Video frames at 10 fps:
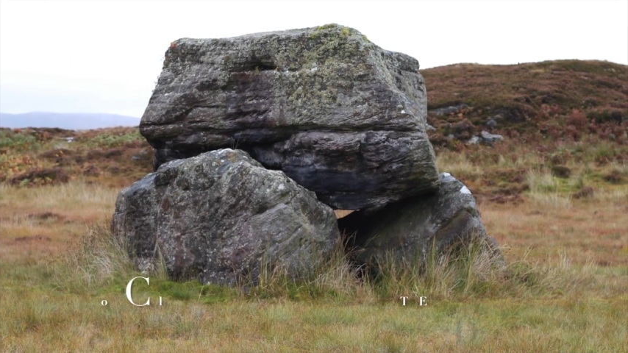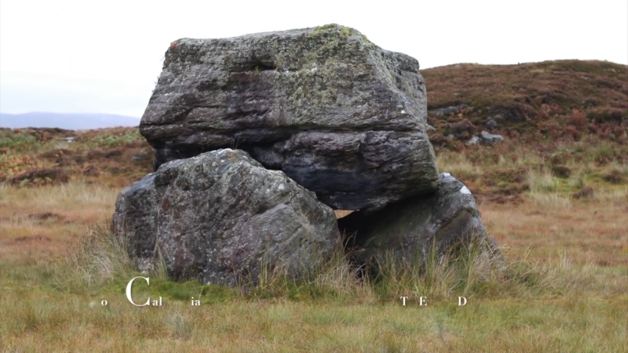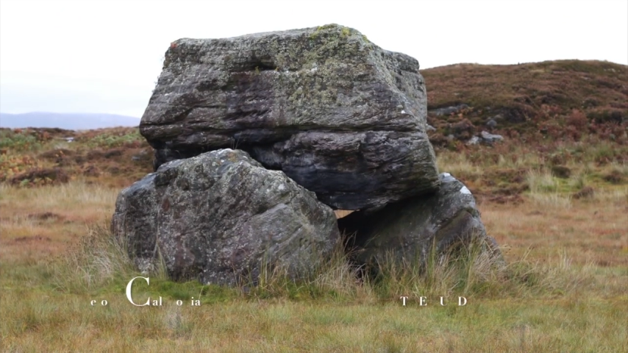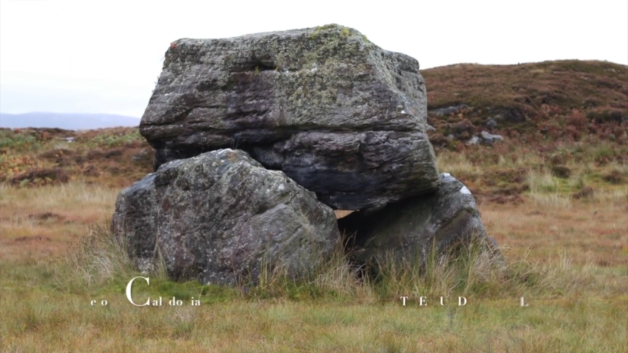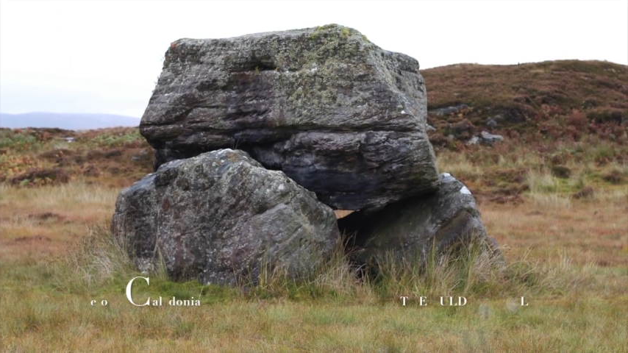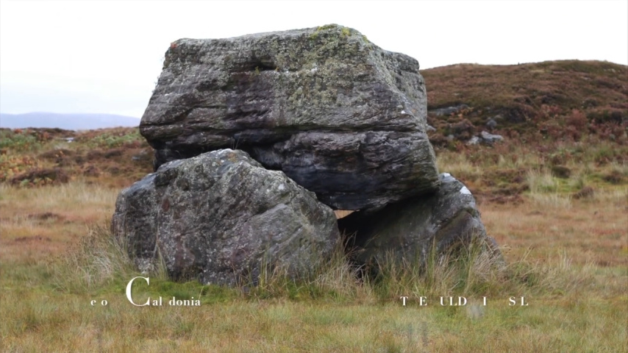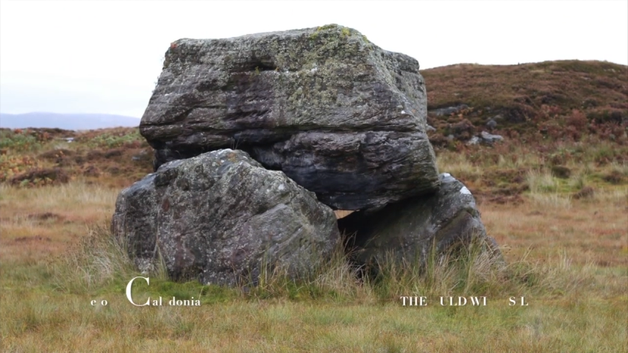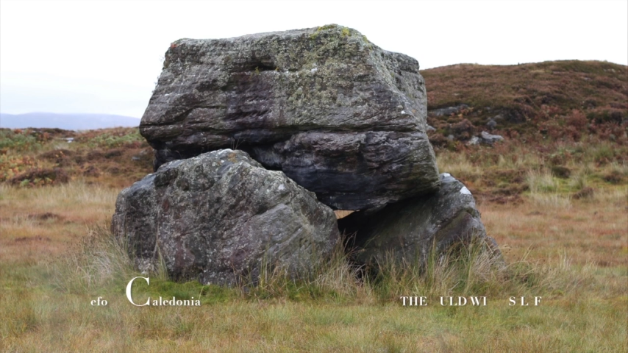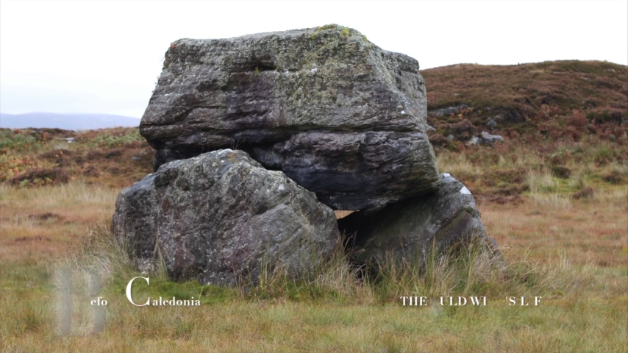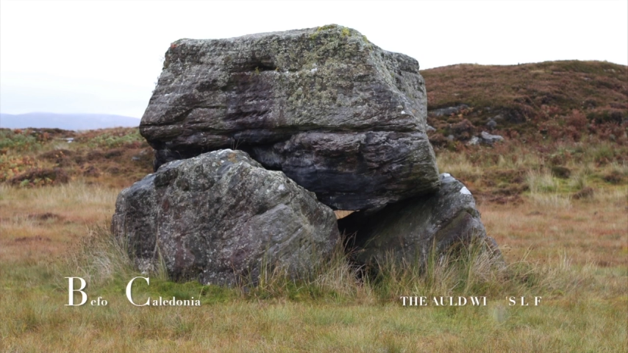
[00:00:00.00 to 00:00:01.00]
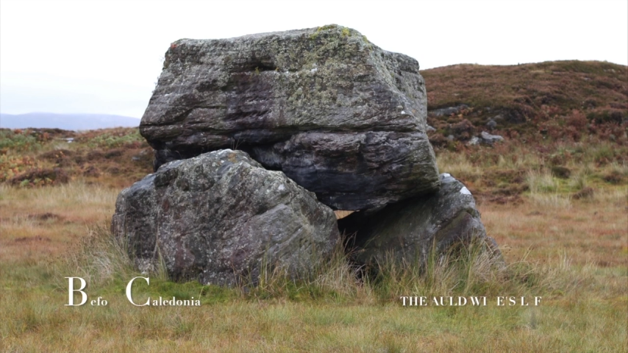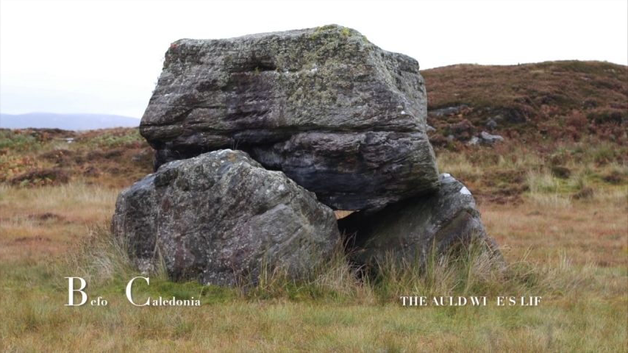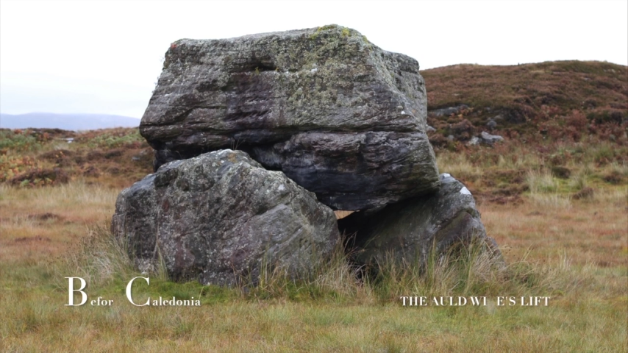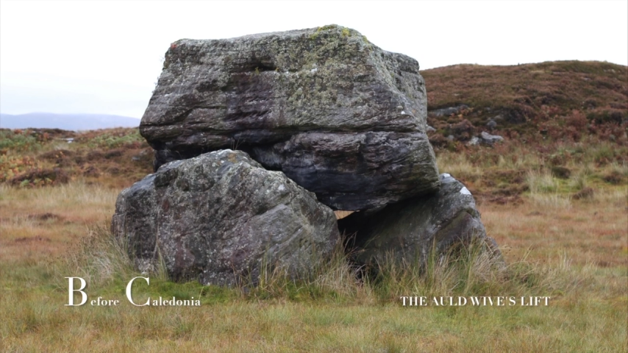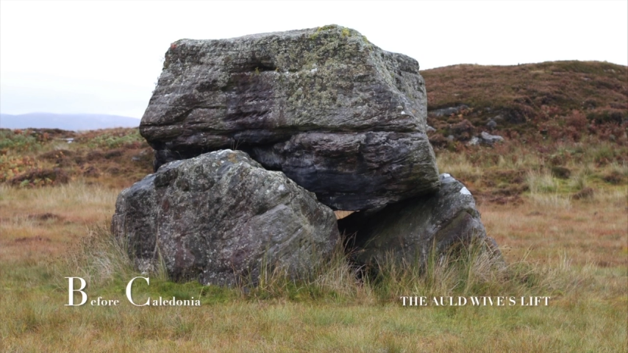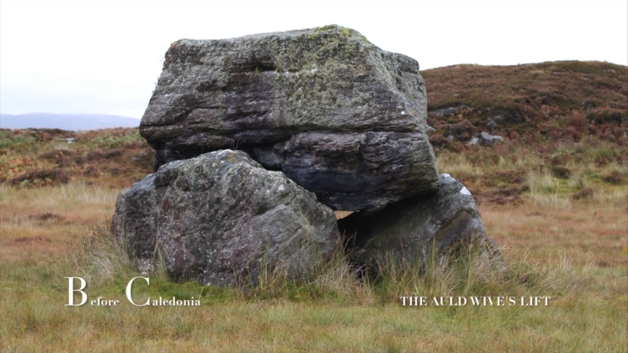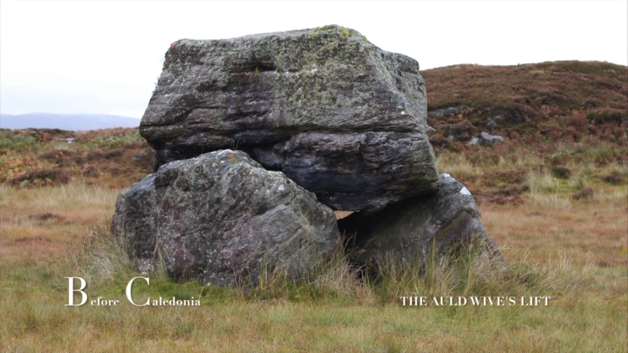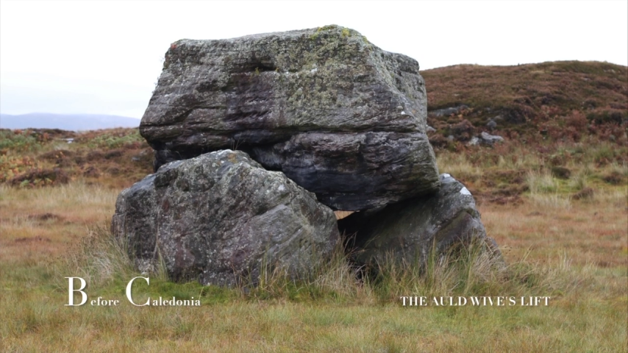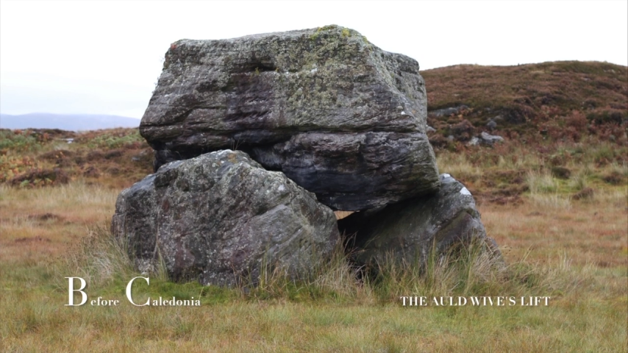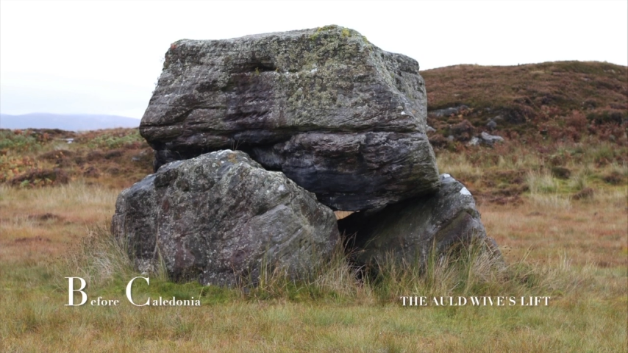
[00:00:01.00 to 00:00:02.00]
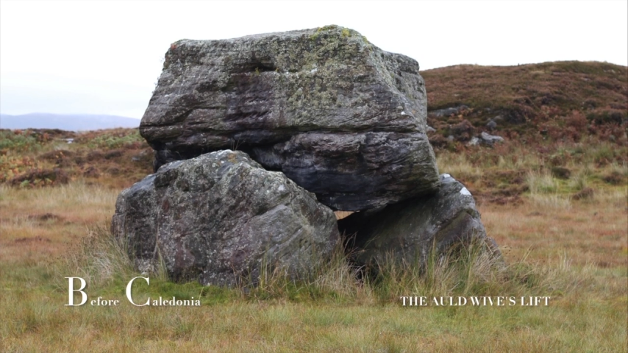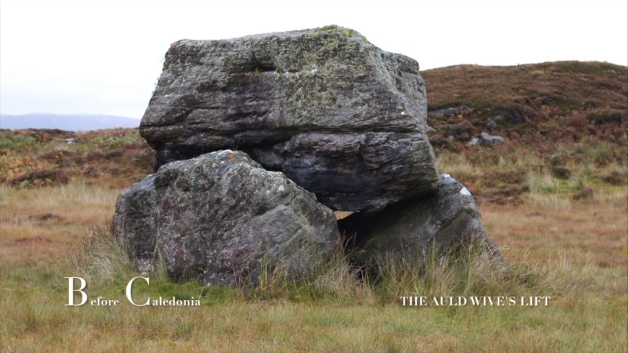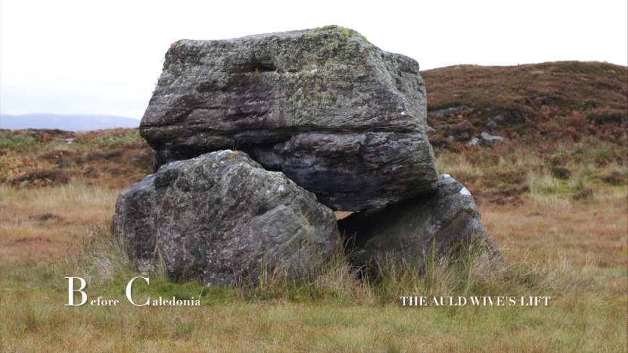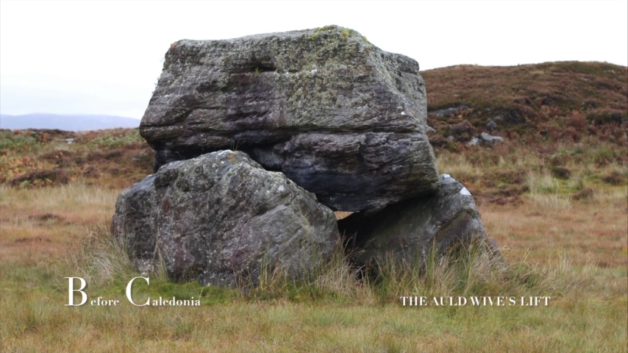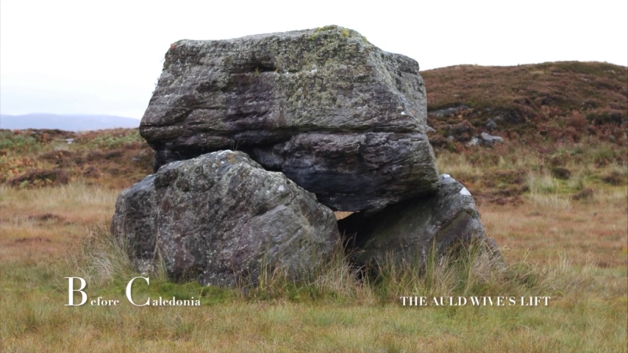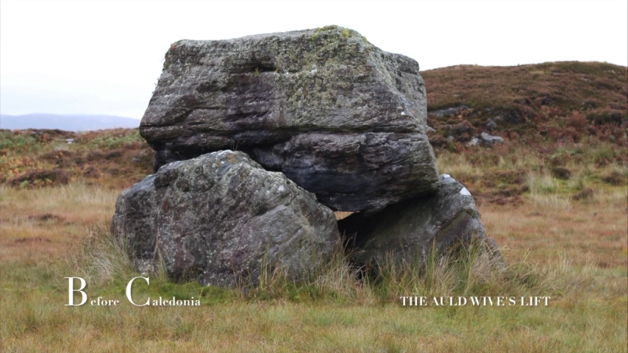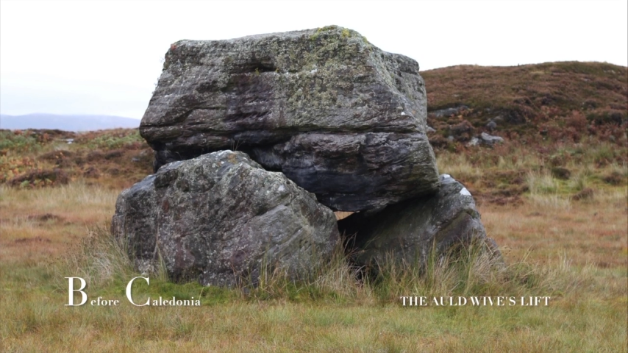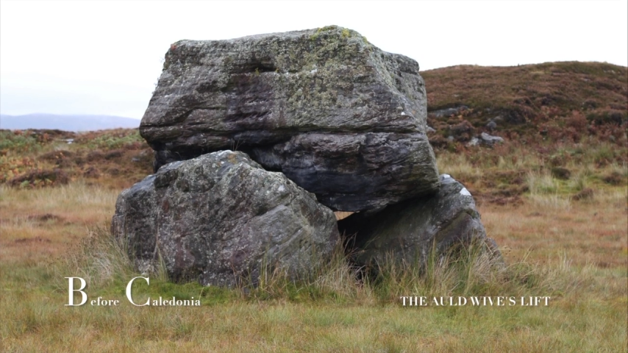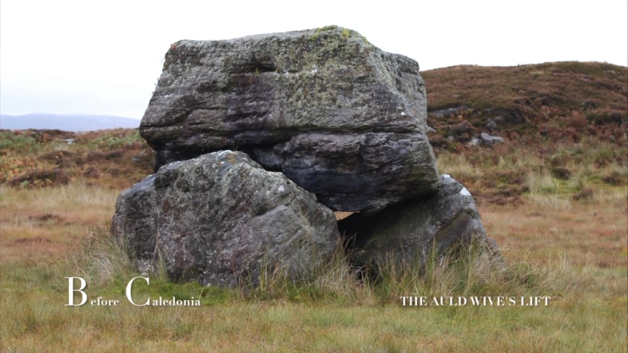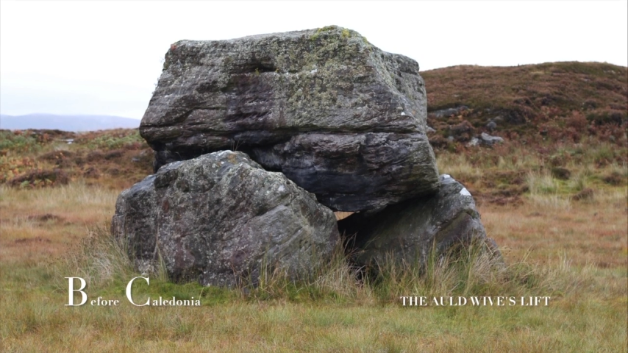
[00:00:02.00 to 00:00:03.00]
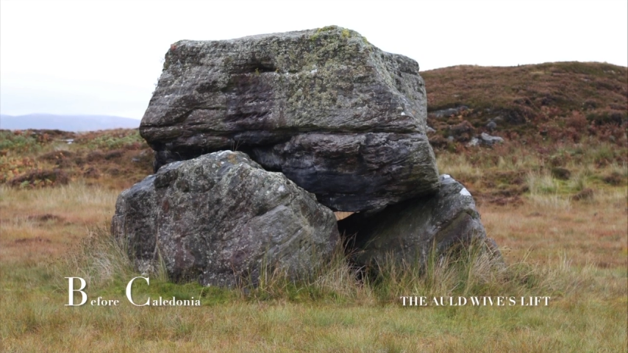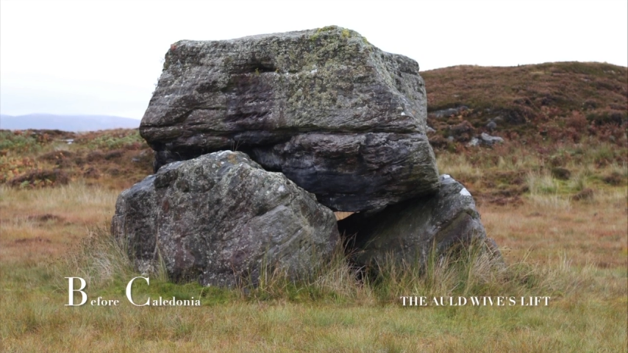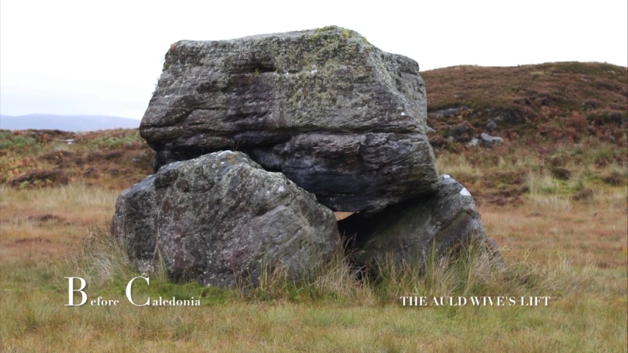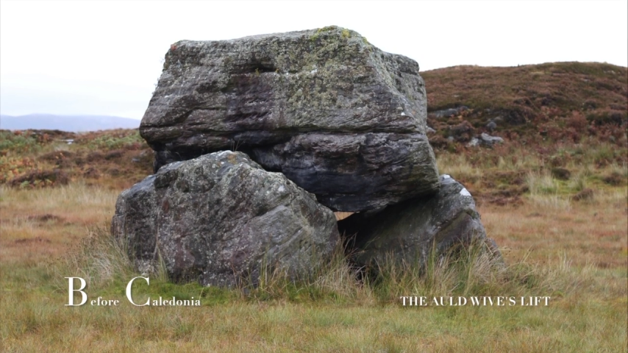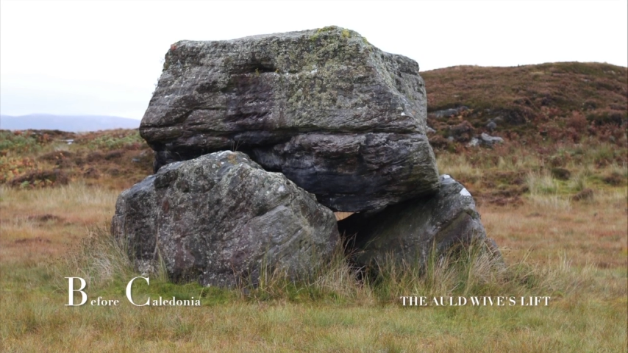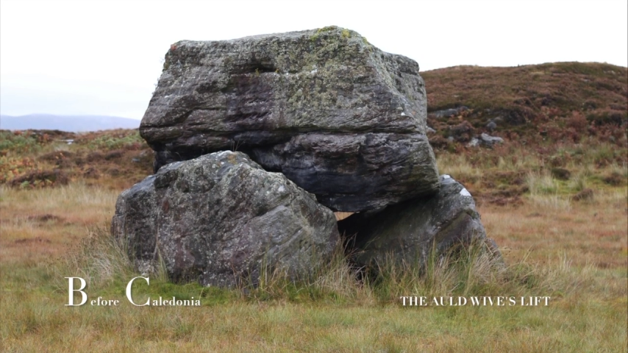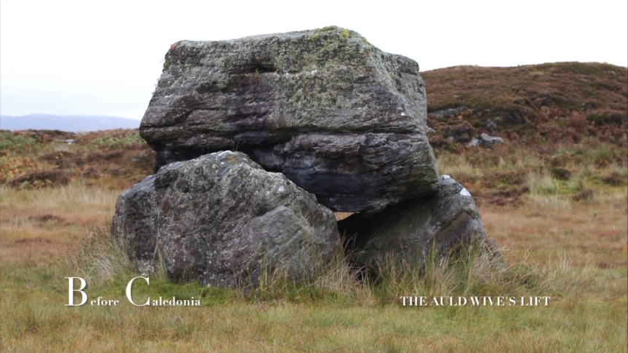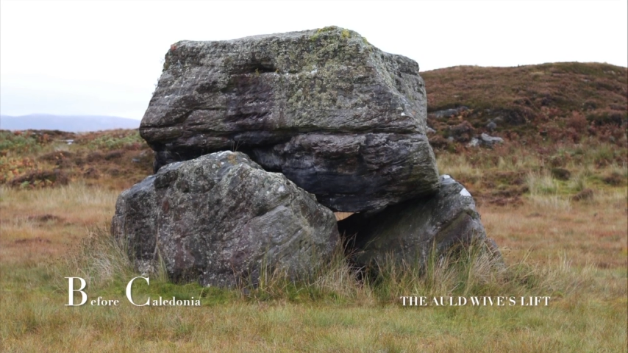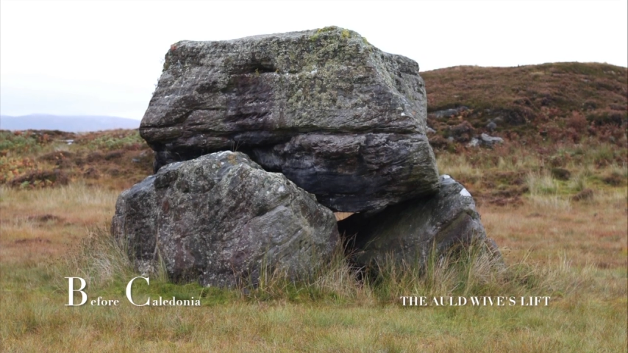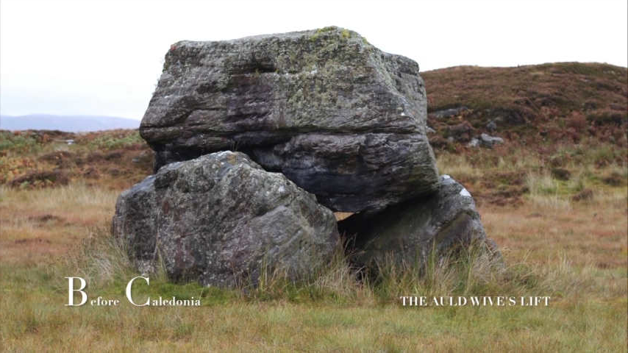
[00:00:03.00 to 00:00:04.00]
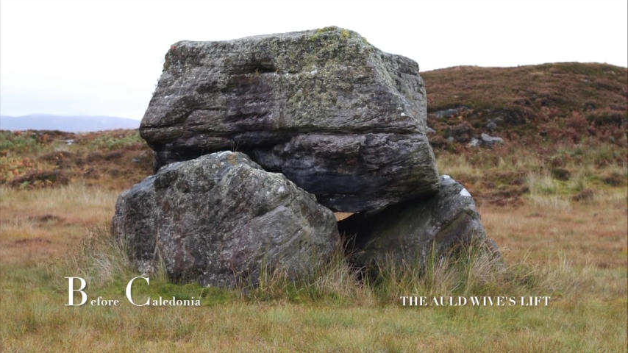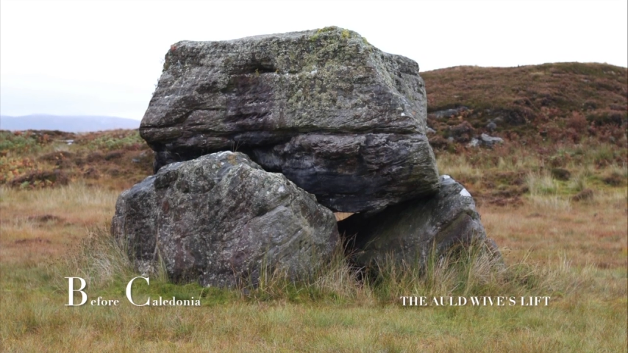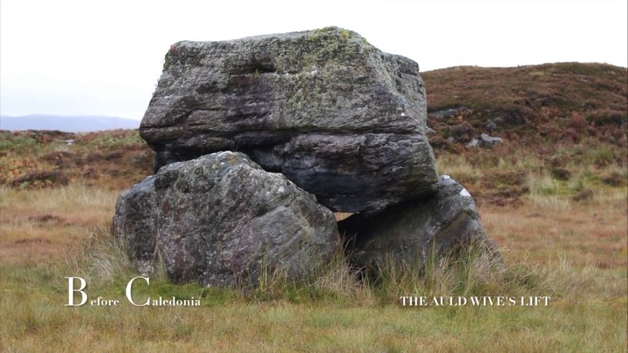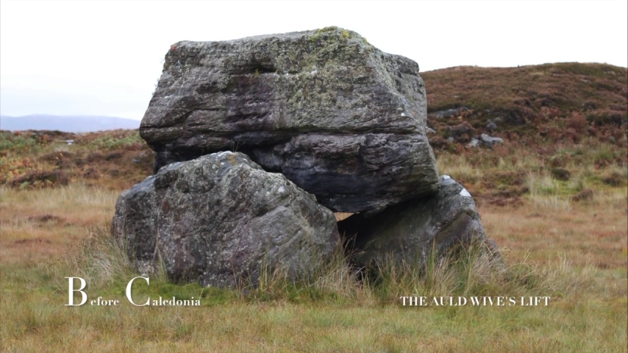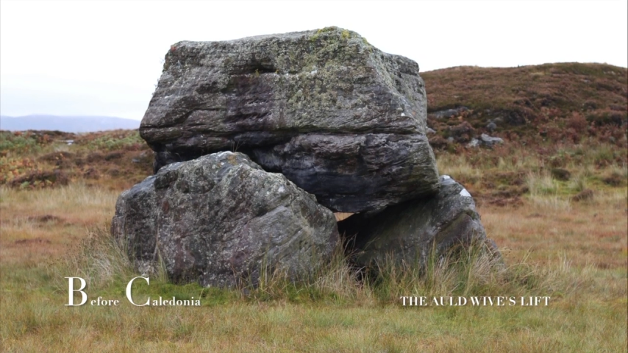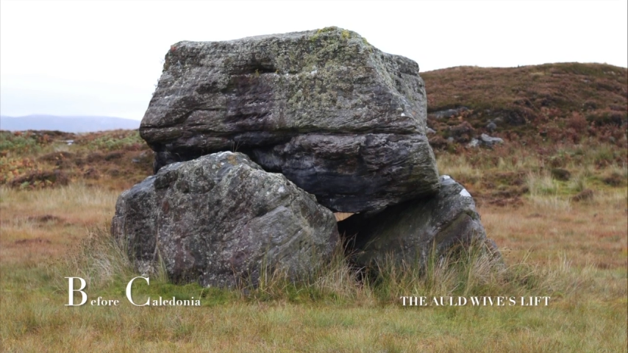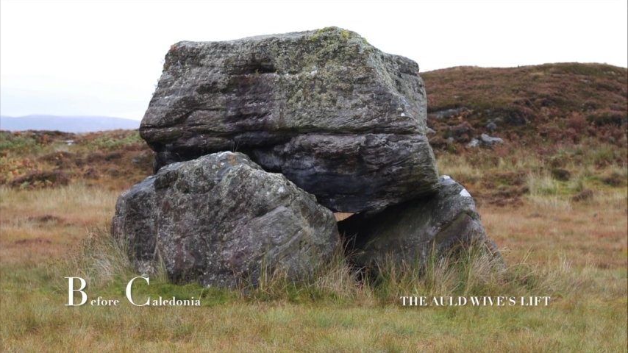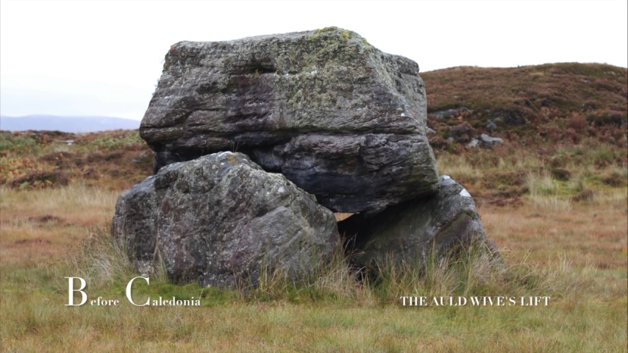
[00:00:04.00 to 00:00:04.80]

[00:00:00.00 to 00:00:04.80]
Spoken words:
No face is visible, so there are no lips to read.